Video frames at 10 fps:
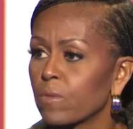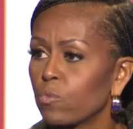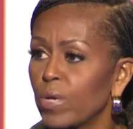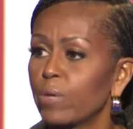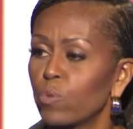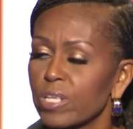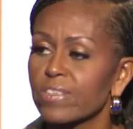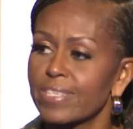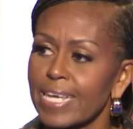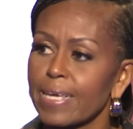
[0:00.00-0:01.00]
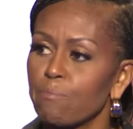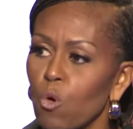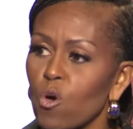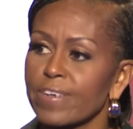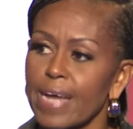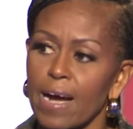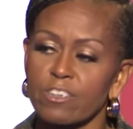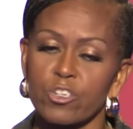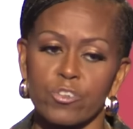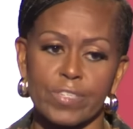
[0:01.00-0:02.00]
We will see more
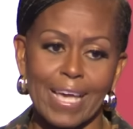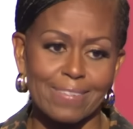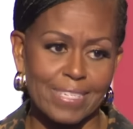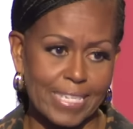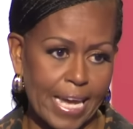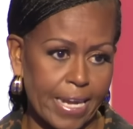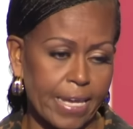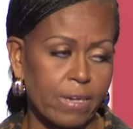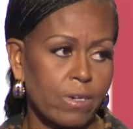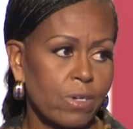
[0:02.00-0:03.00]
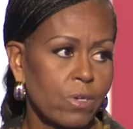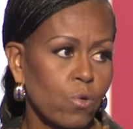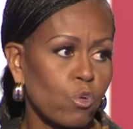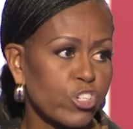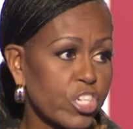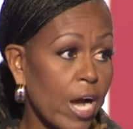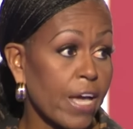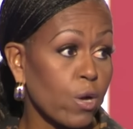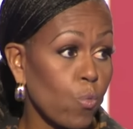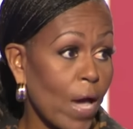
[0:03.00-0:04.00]
doctors hesitating or
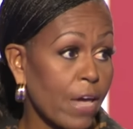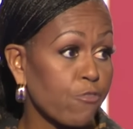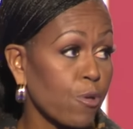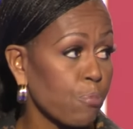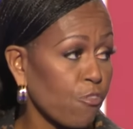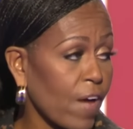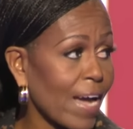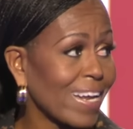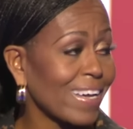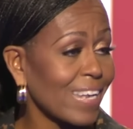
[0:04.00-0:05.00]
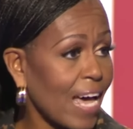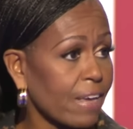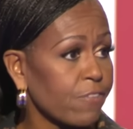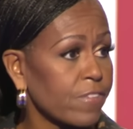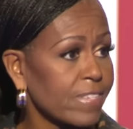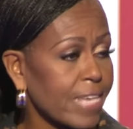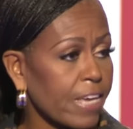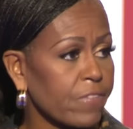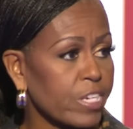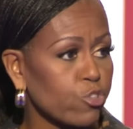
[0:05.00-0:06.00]
shying away from providing life
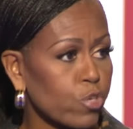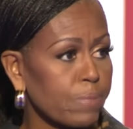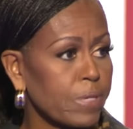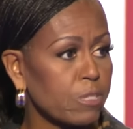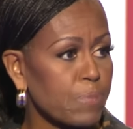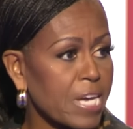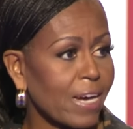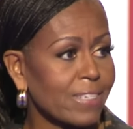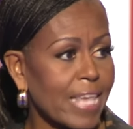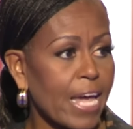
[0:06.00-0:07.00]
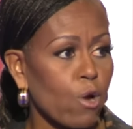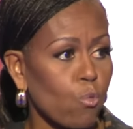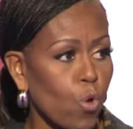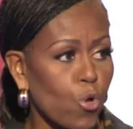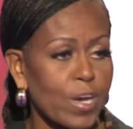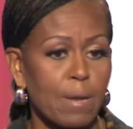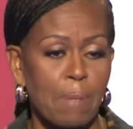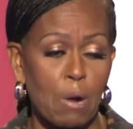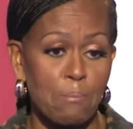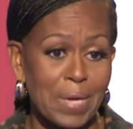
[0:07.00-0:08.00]
saving treatments because they are worried
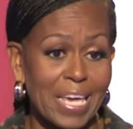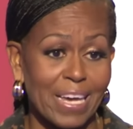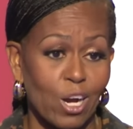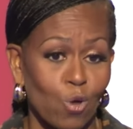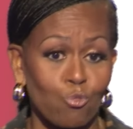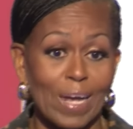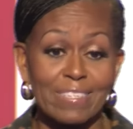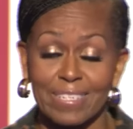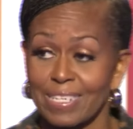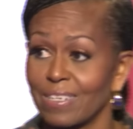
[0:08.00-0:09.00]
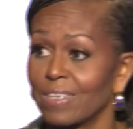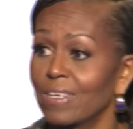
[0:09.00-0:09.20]
about being arrested.